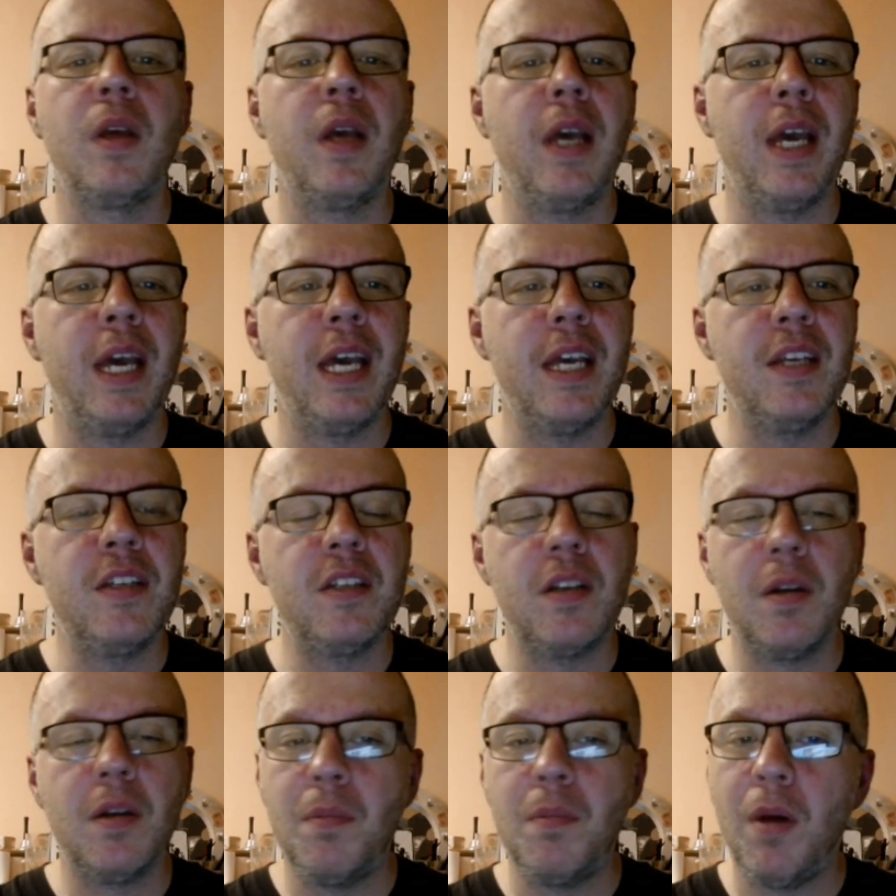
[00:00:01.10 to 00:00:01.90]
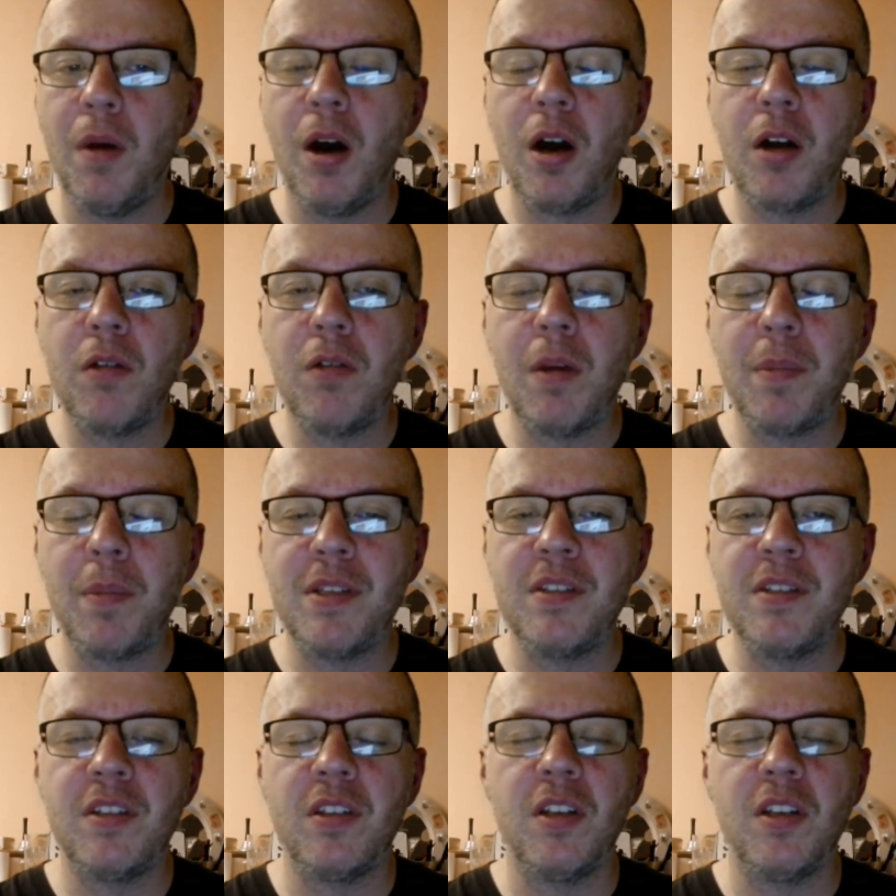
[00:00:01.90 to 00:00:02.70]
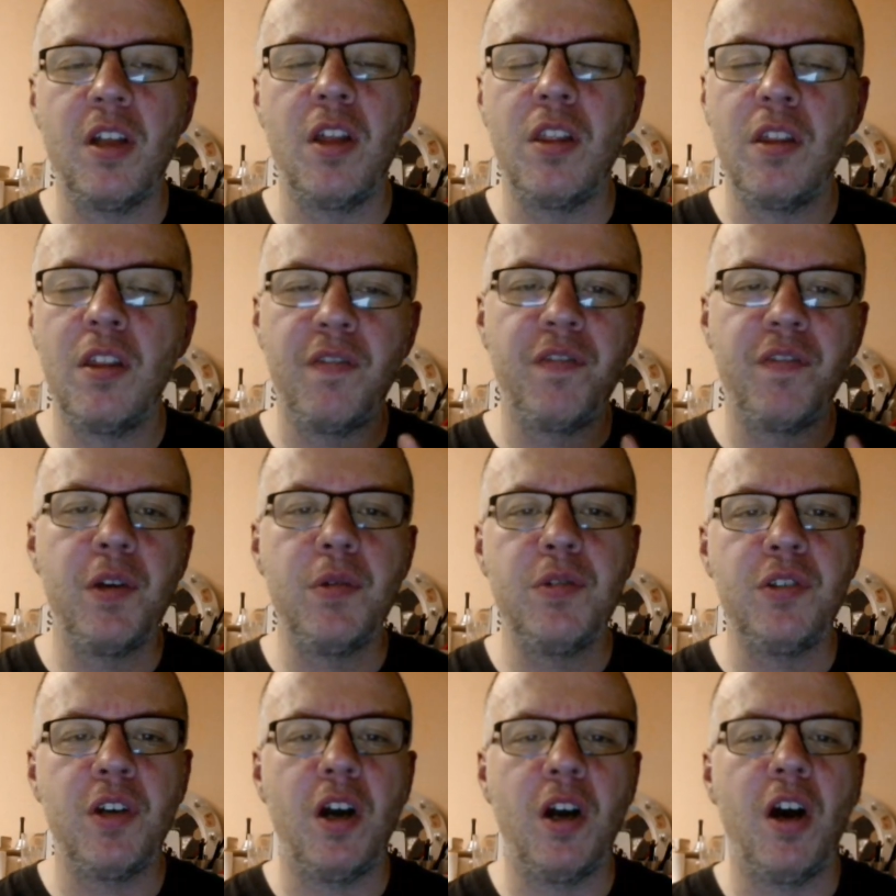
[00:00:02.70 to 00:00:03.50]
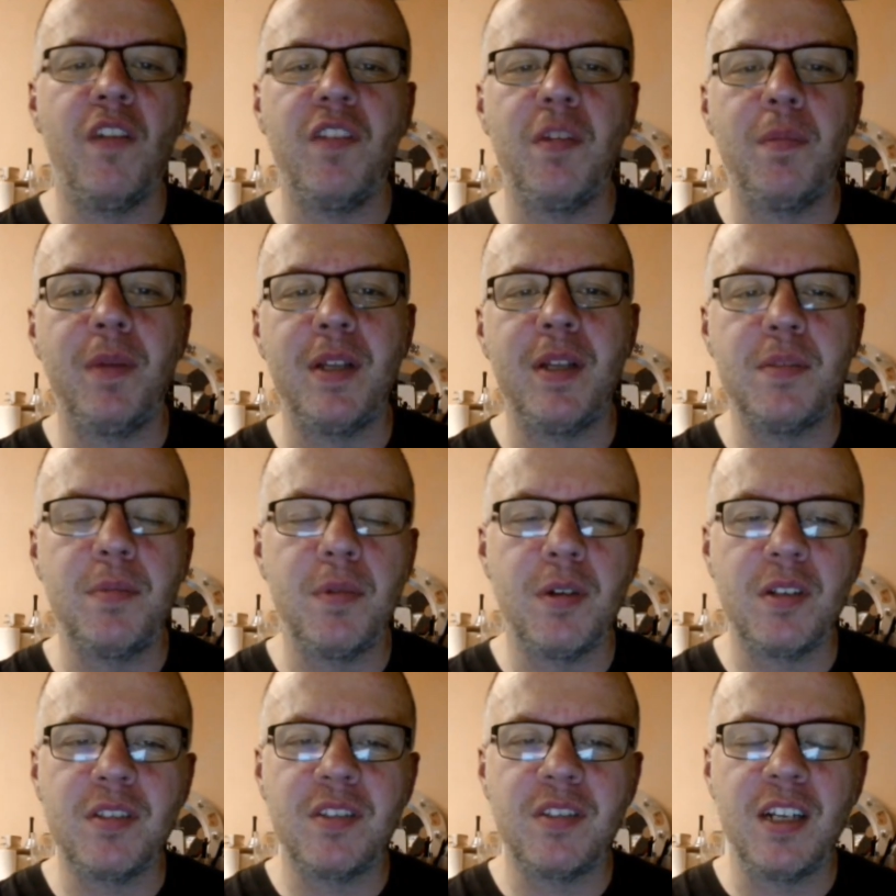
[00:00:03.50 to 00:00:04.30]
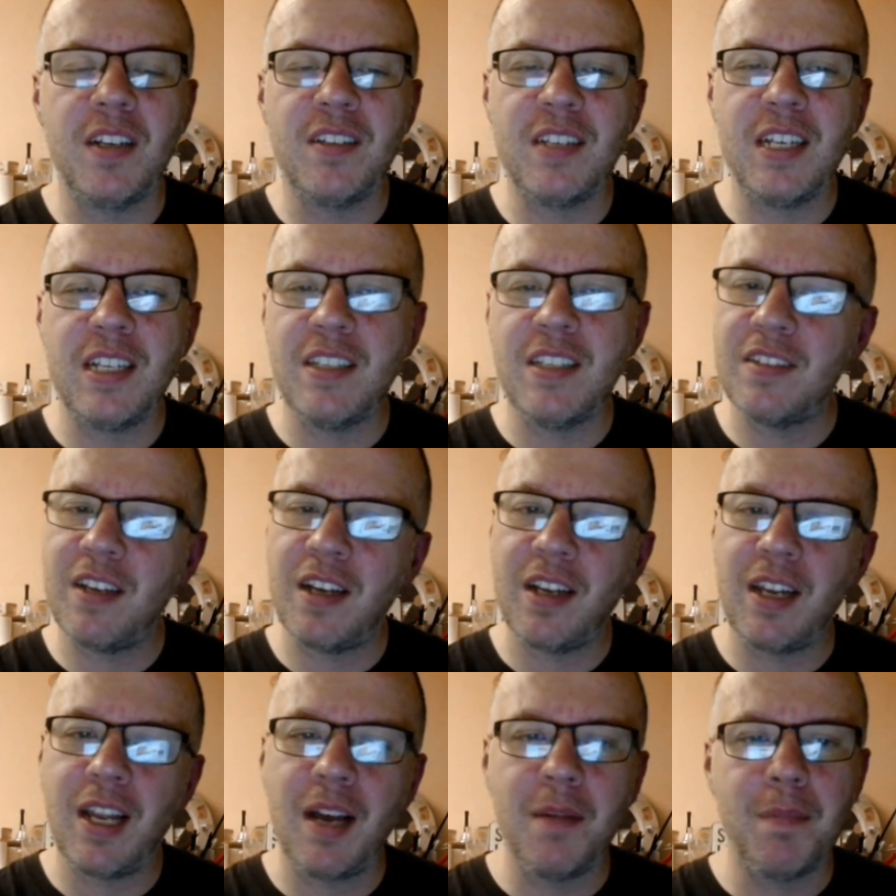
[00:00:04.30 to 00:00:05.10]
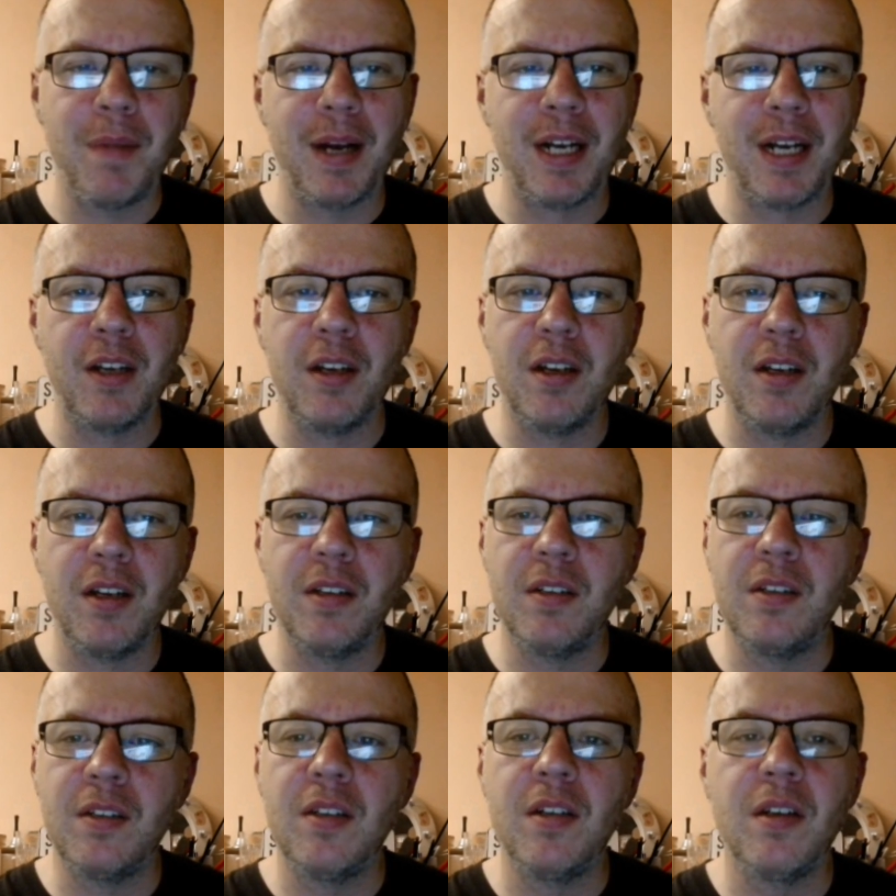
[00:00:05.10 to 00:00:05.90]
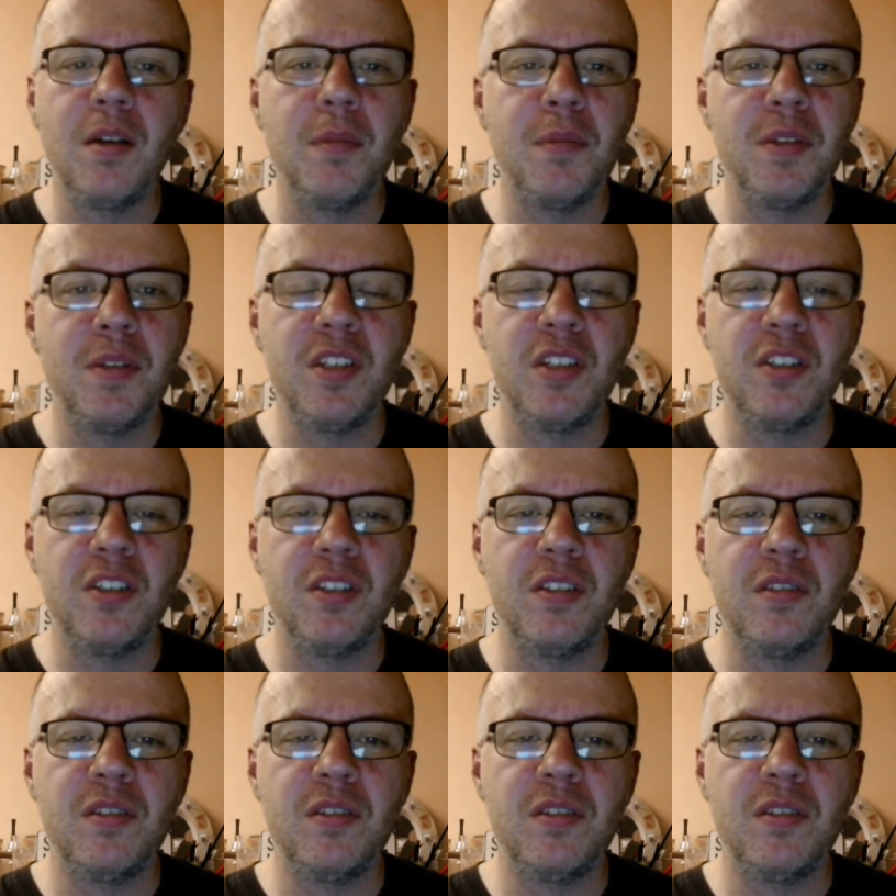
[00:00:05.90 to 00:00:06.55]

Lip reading: Is Mark Robinson the future of the Pittsburgh Steelers inside linebacker position?